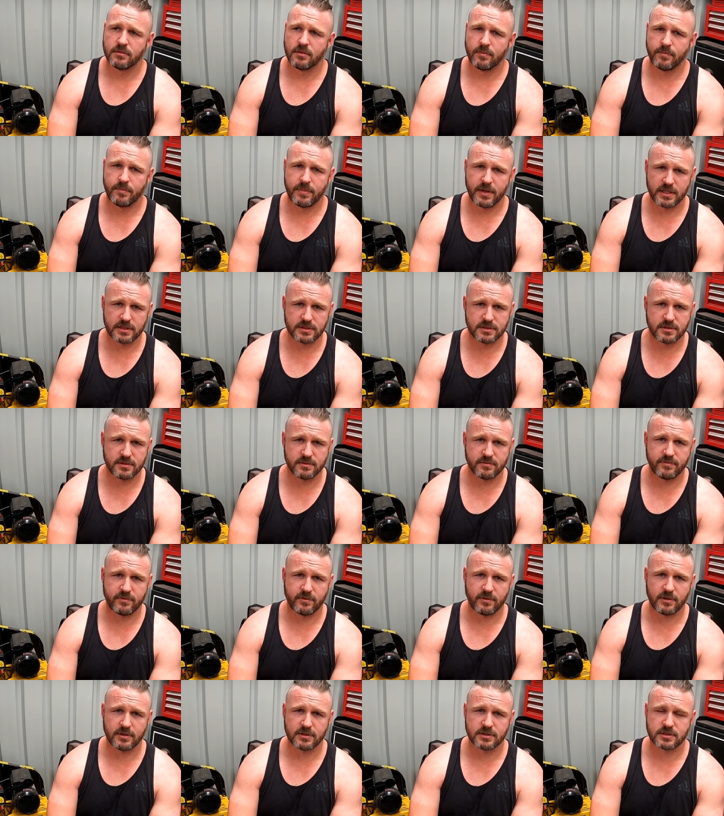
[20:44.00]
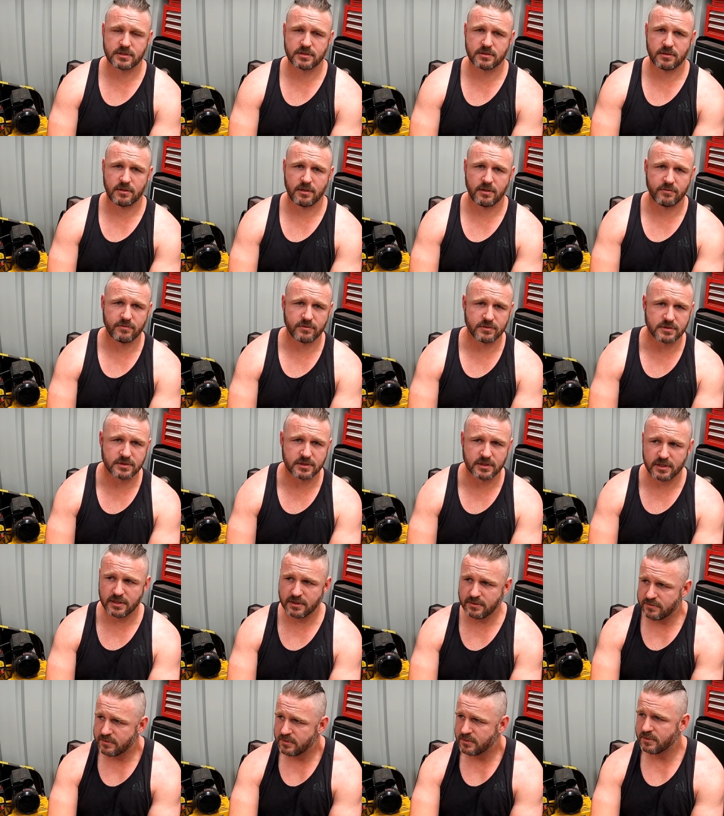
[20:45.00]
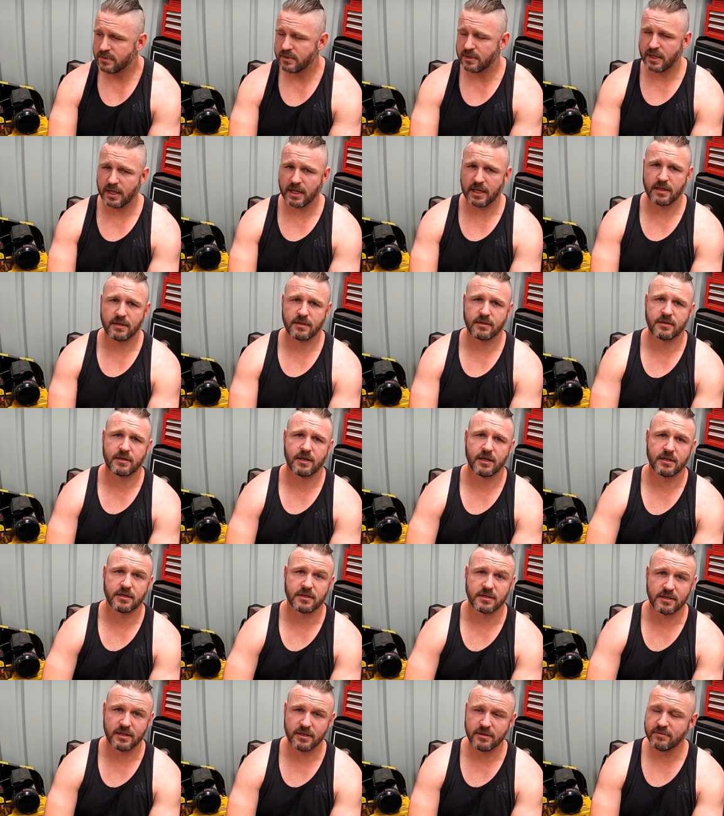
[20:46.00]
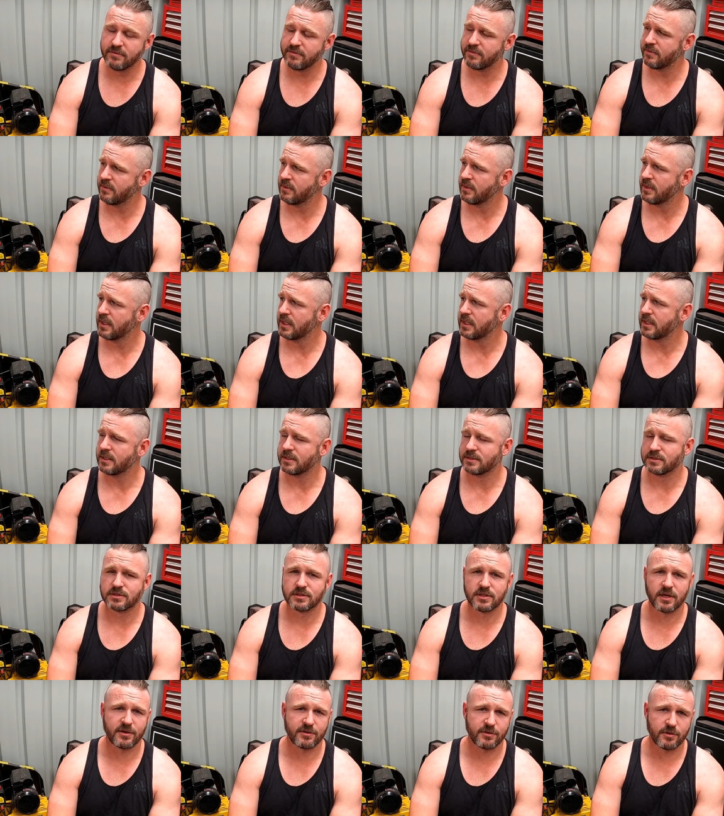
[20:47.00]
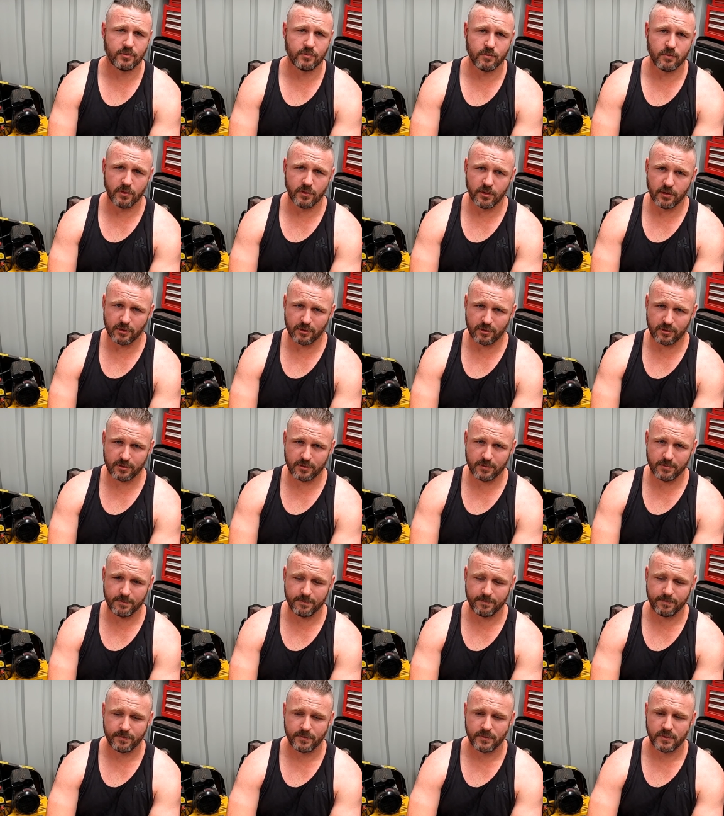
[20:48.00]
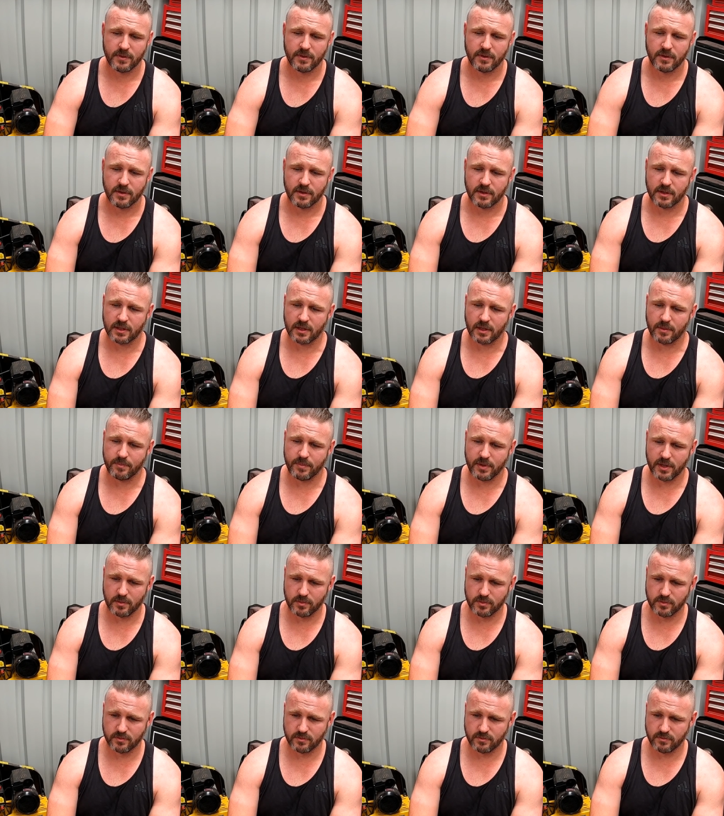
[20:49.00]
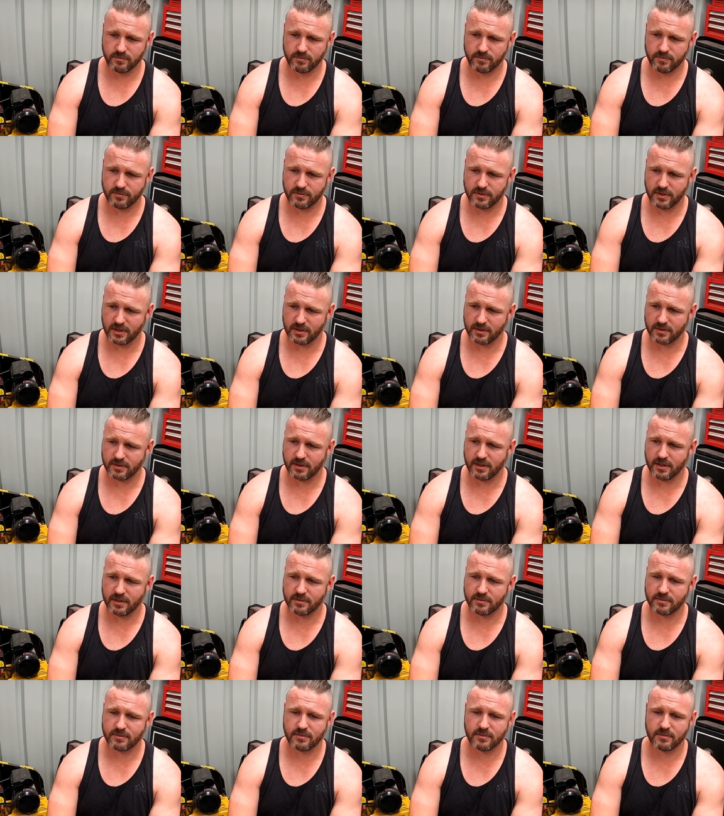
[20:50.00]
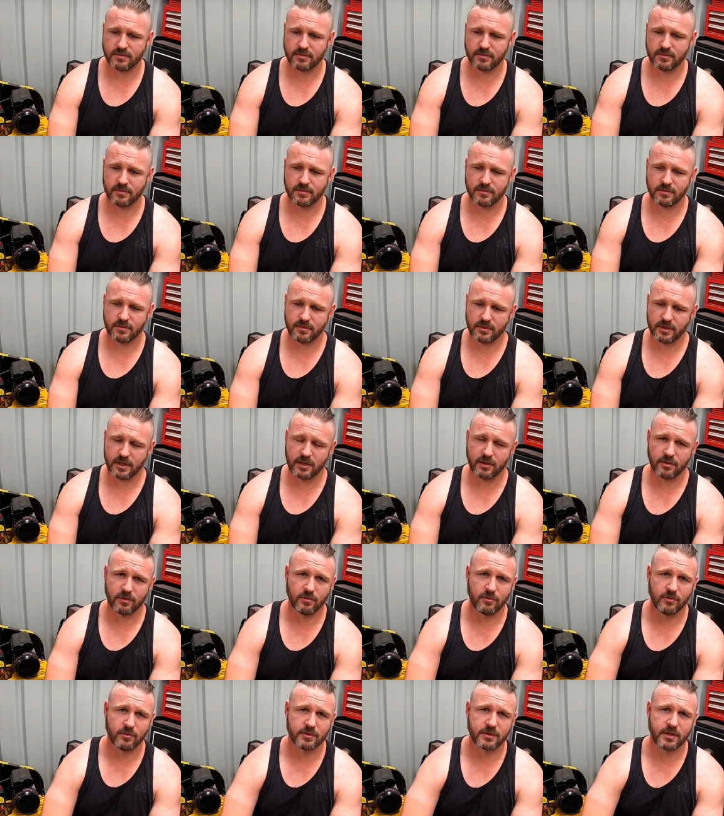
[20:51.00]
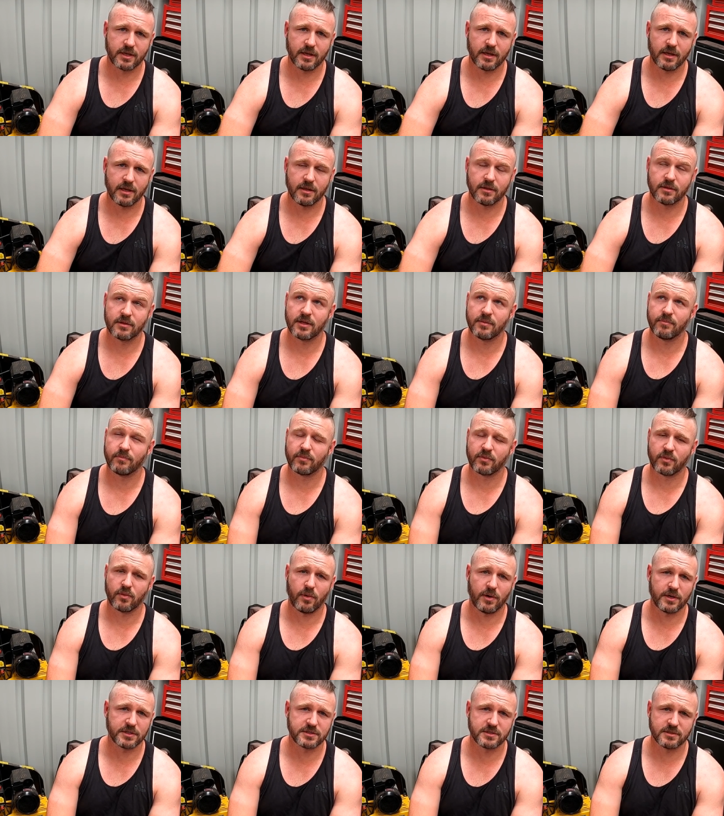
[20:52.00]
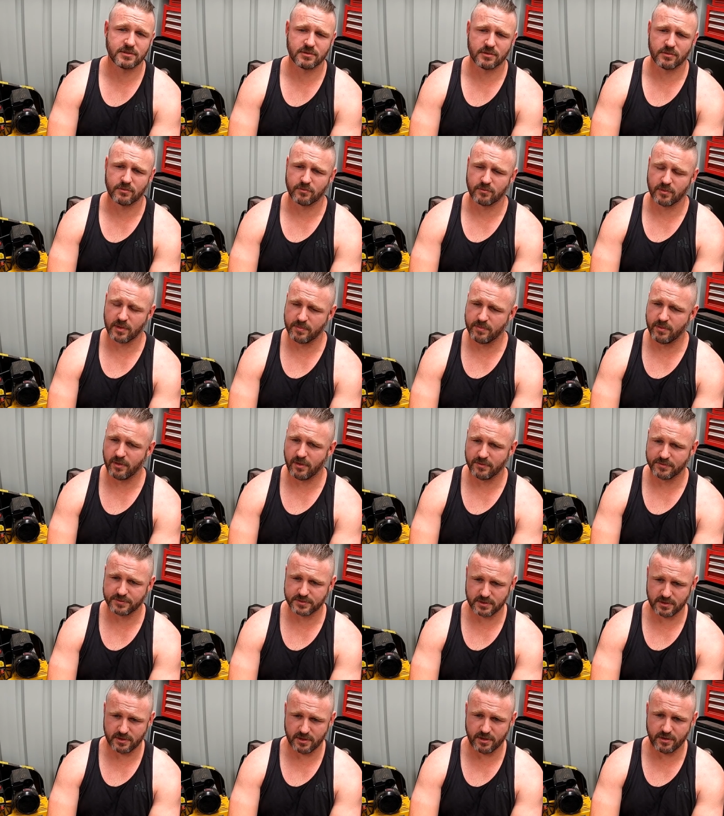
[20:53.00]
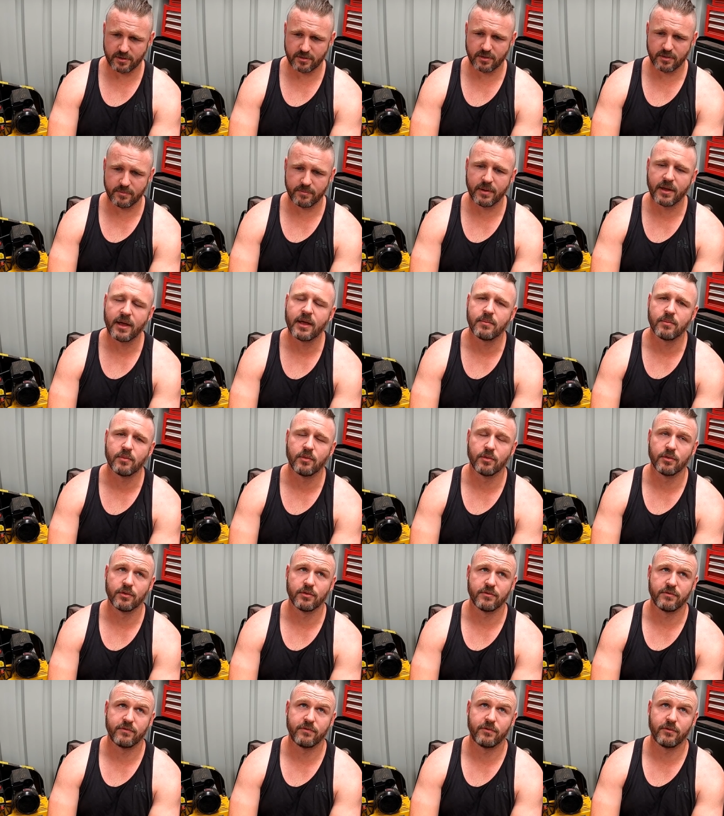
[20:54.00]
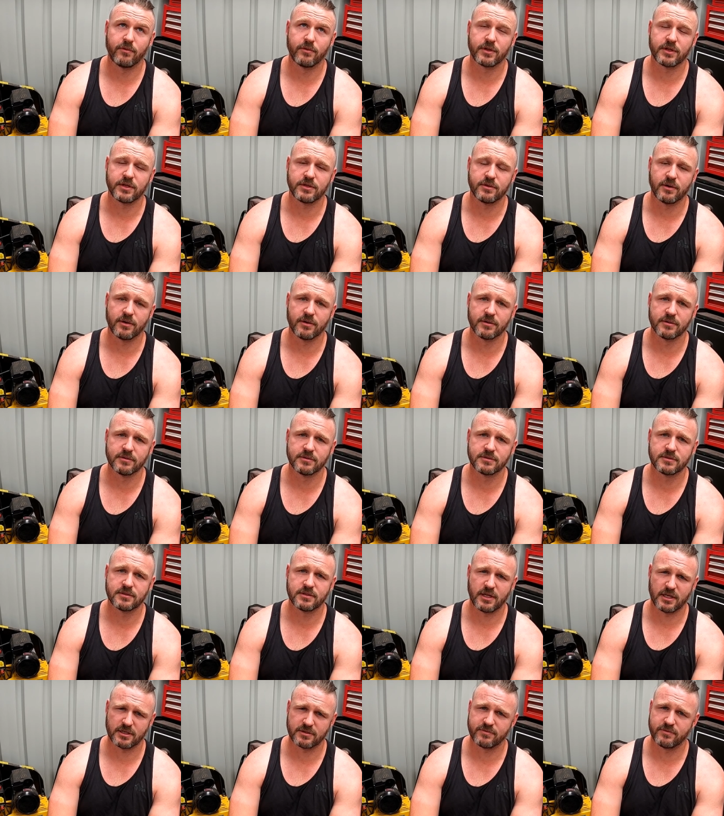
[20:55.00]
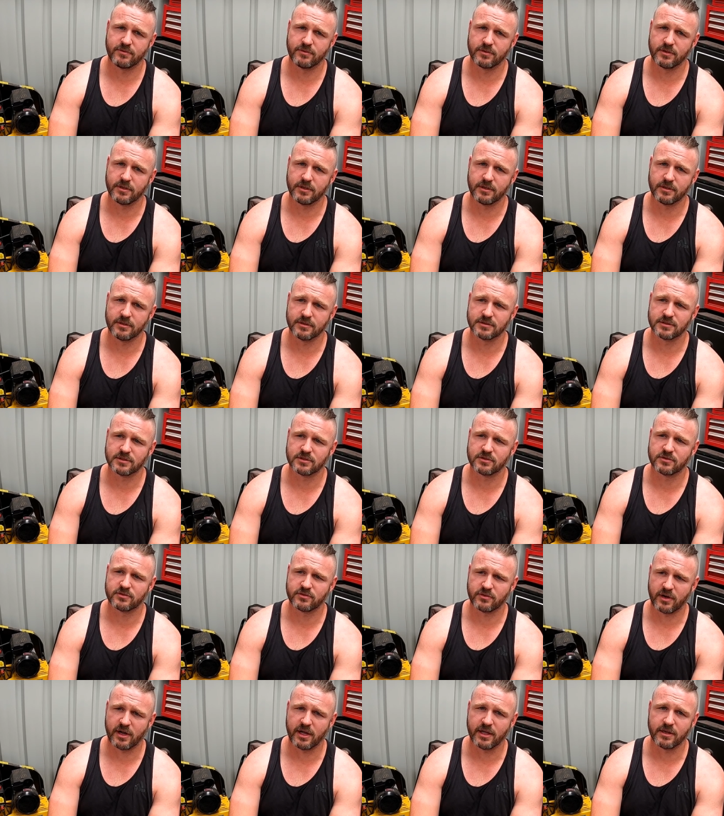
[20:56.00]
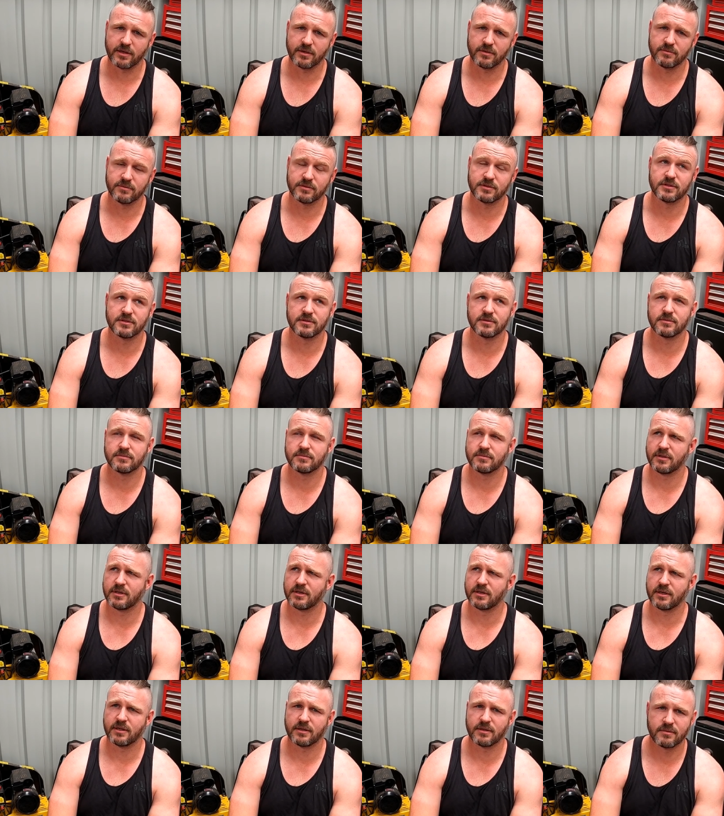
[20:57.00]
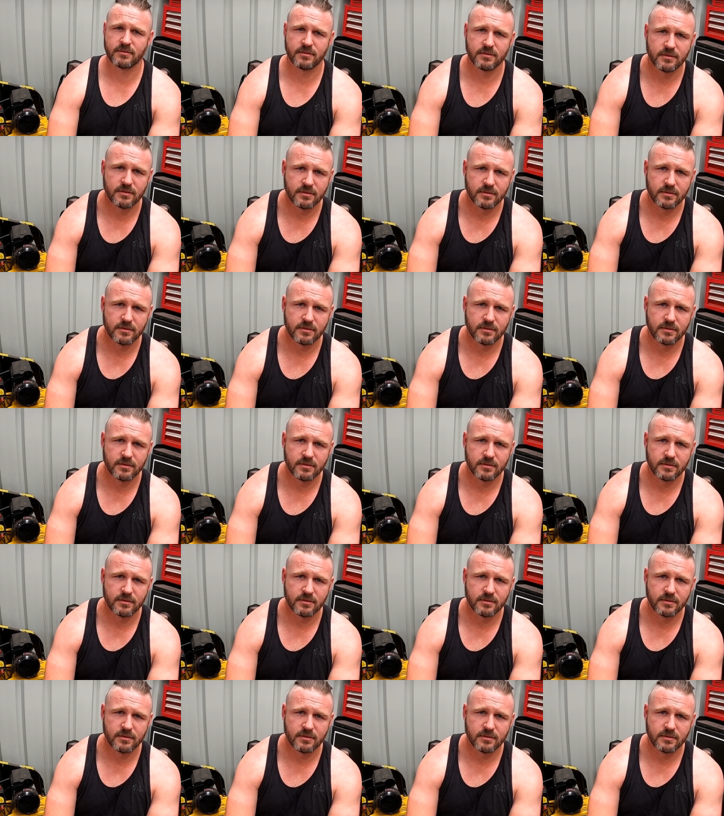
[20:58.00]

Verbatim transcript: the best advice I've received and can give is know your worth. You know, people think that you know, lawn care, some prices are rip-offs and they're not going to pay more than $40 and that's $40 Australian, which is, I don't know,